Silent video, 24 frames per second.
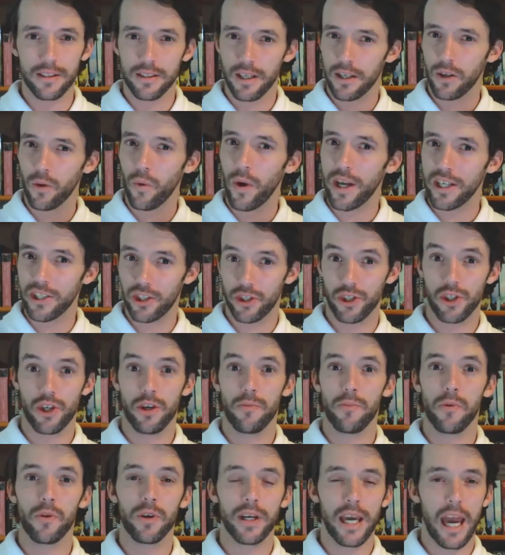a
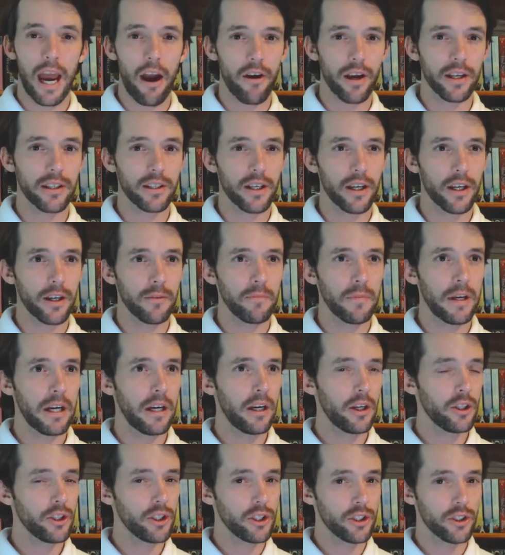questionable character,
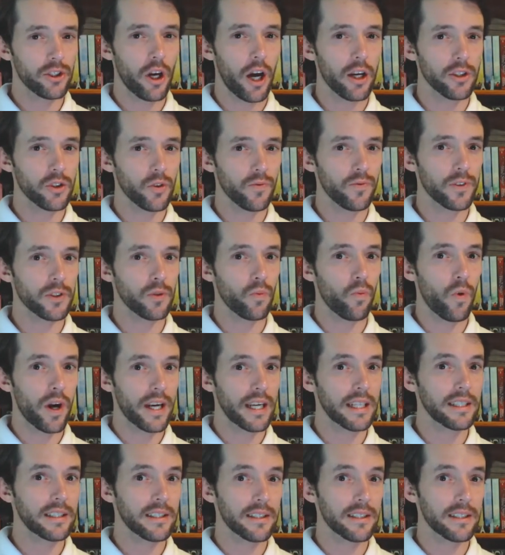she starts off as wanting